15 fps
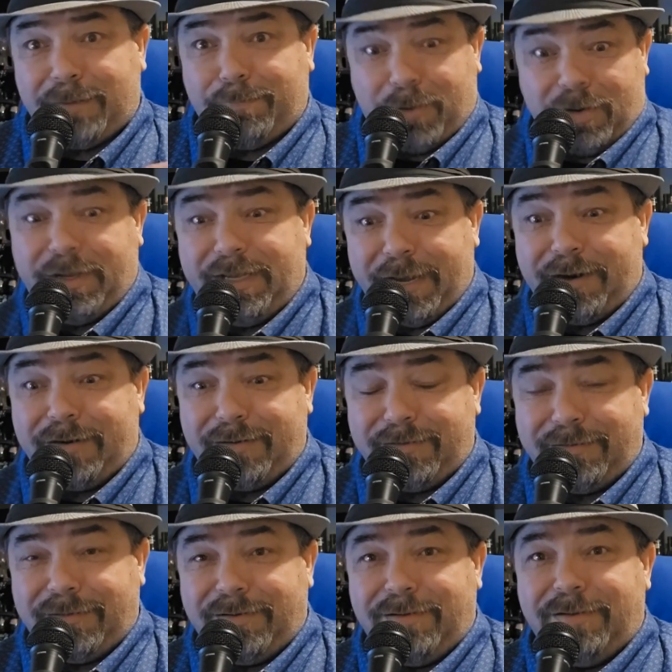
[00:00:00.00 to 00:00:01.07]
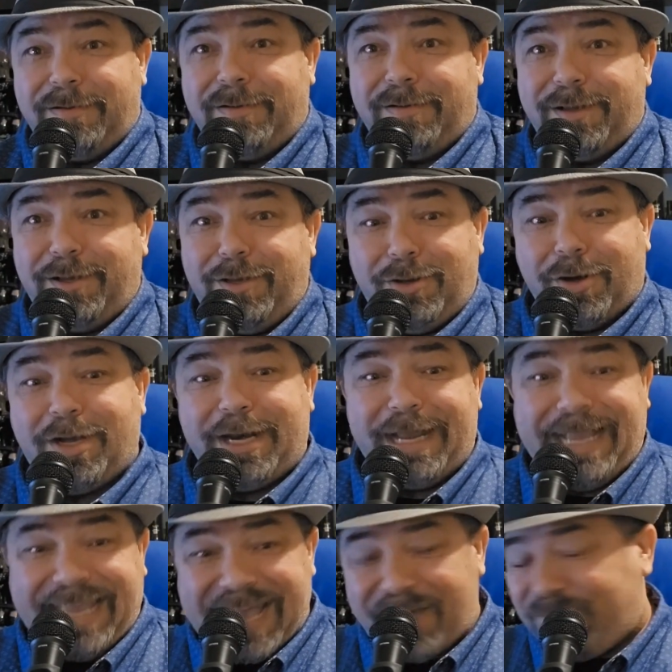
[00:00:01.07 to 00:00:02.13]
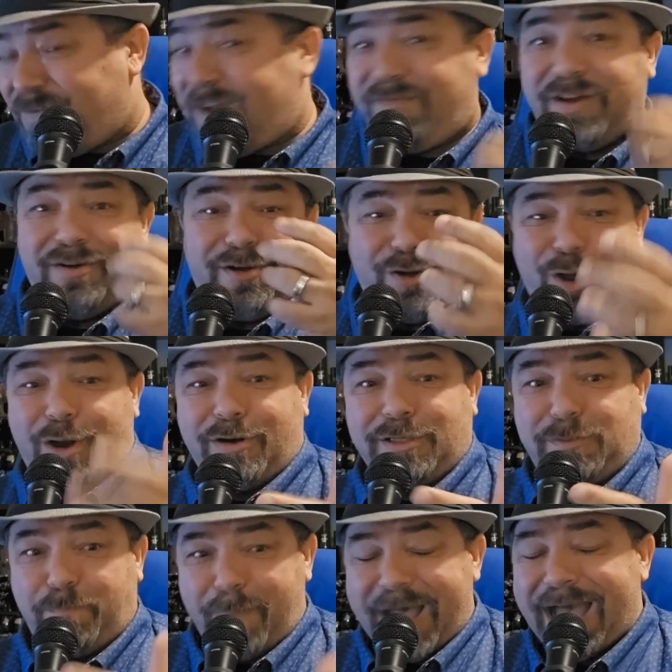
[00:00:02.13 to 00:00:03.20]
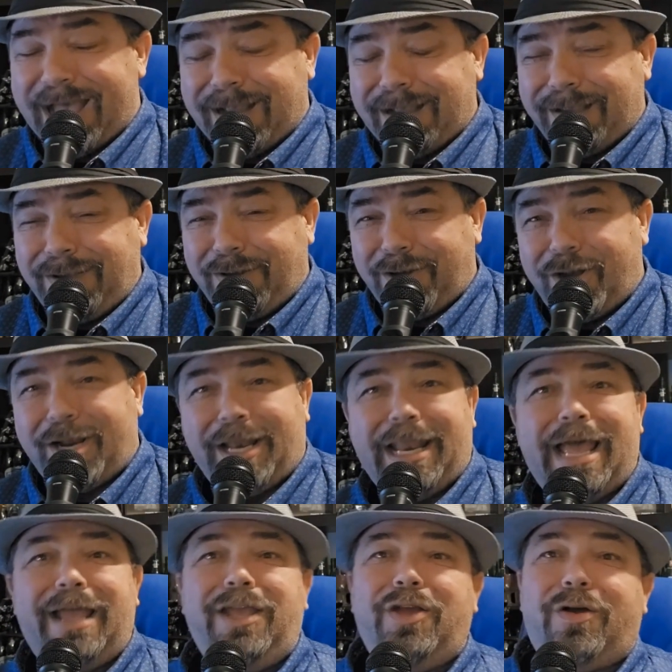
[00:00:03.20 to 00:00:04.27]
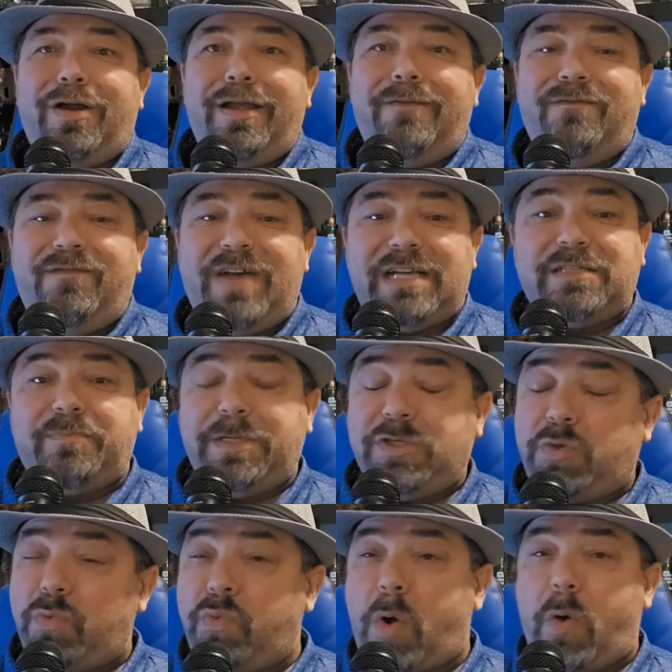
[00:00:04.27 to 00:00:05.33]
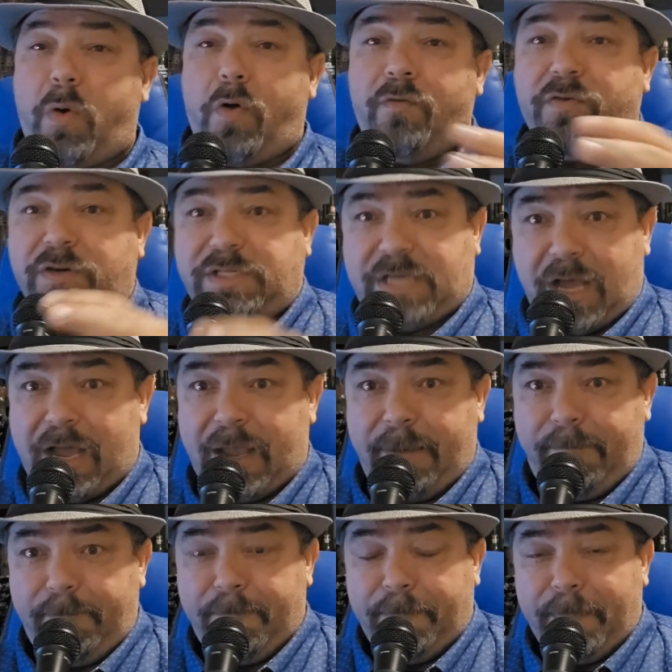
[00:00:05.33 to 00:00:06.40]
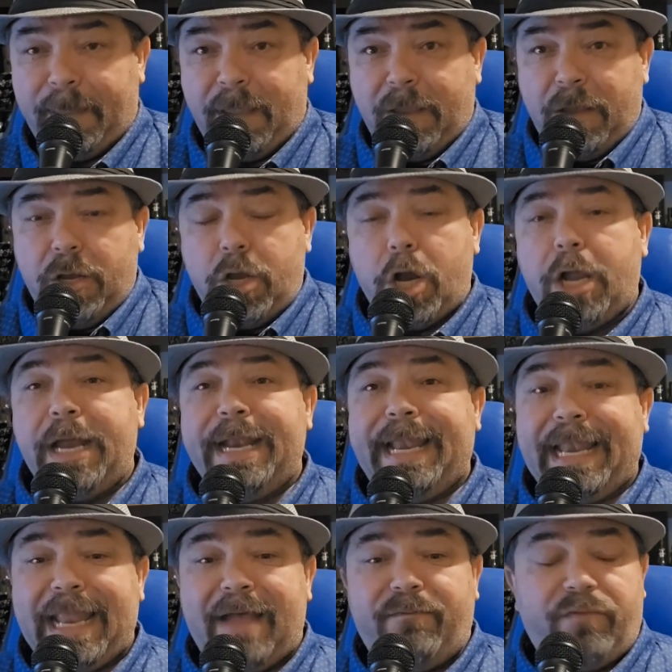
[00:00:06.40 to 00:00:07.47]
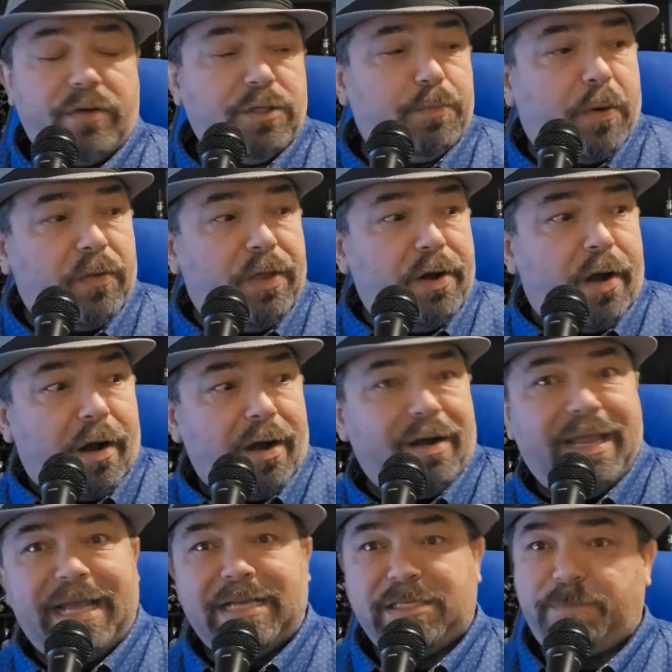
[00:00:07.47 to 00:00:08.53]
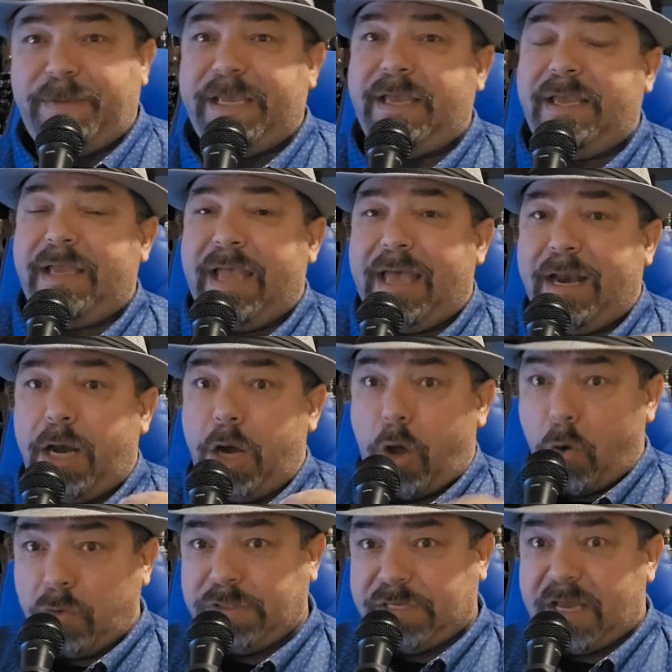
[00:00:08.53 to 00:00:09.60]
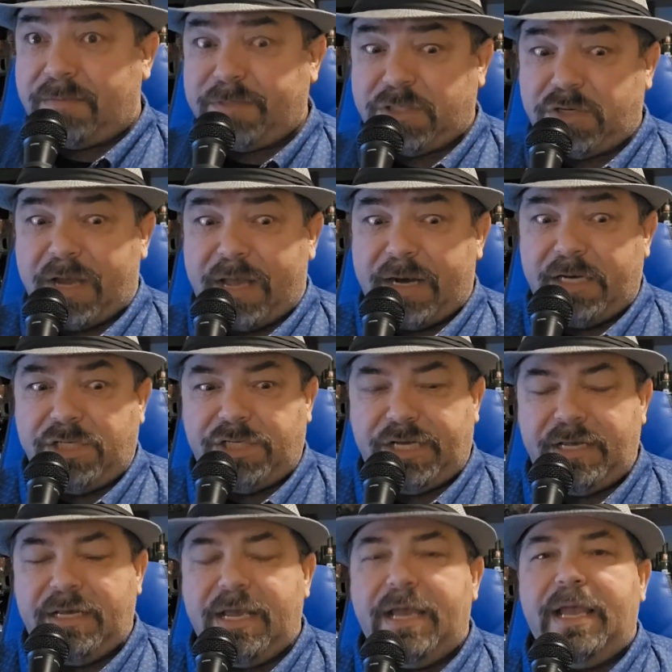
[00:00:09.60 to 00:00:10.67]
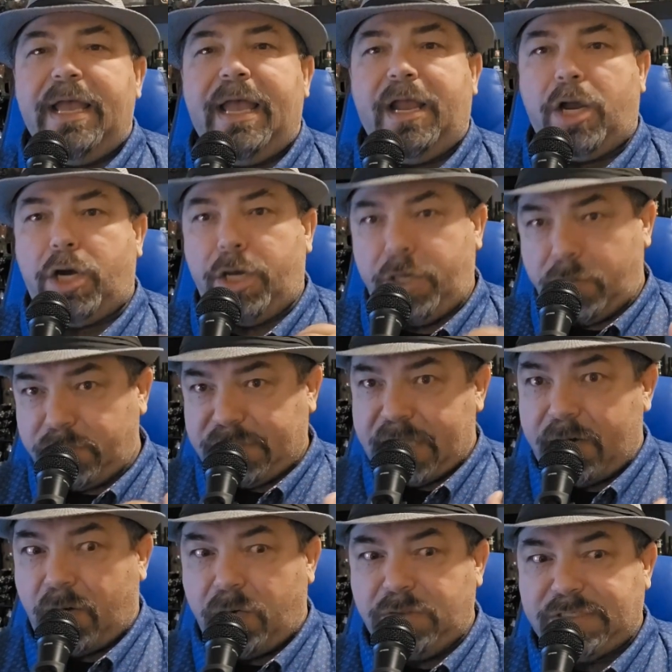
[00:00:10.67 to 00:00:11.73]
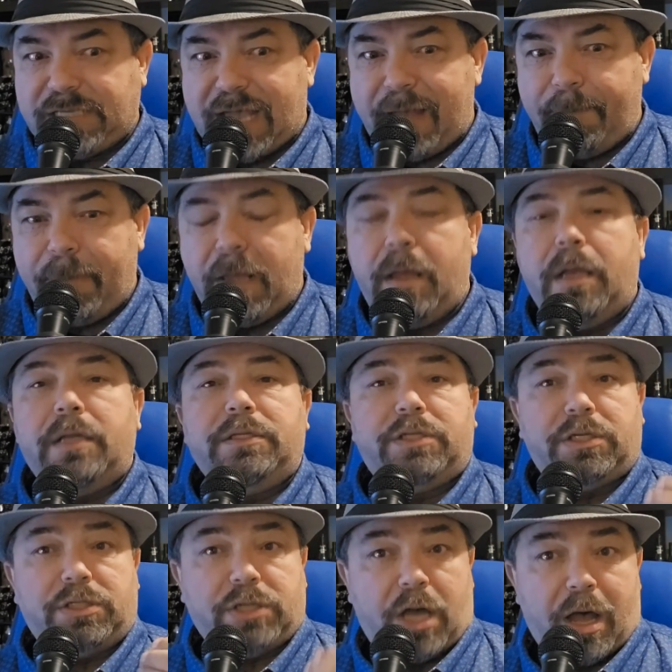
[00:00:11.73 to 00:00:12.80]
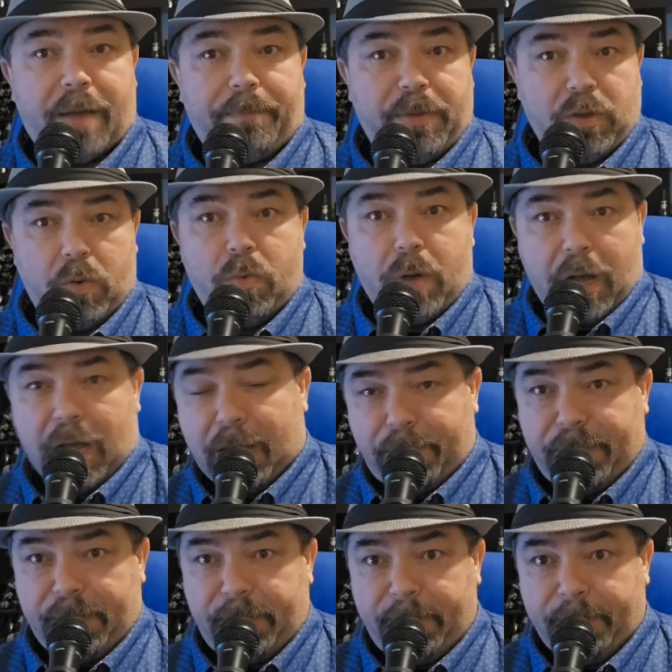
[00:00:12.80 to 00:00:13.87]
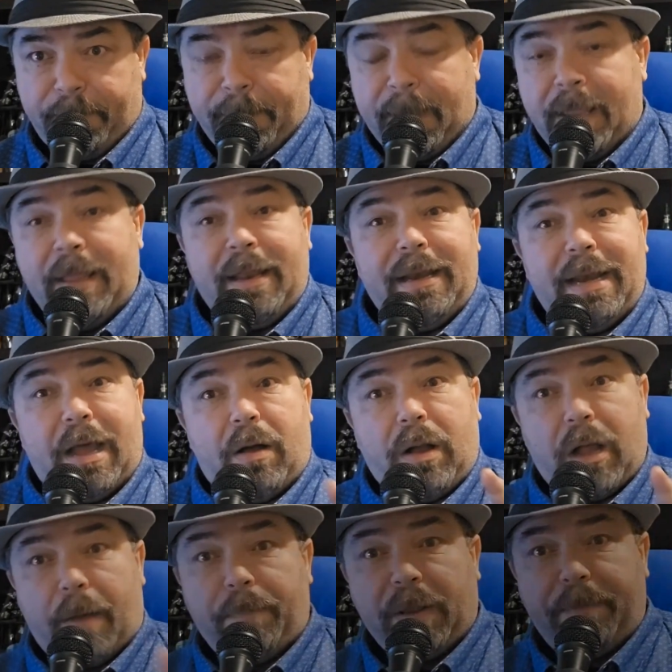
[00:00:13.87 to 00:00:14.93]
per year. You're going to get $500 back. You're going to let your investments grow over time. You're going to leverage both an RESP and an OSAP strategy, and you're going to use that OSAP to top you up. Now, a couple of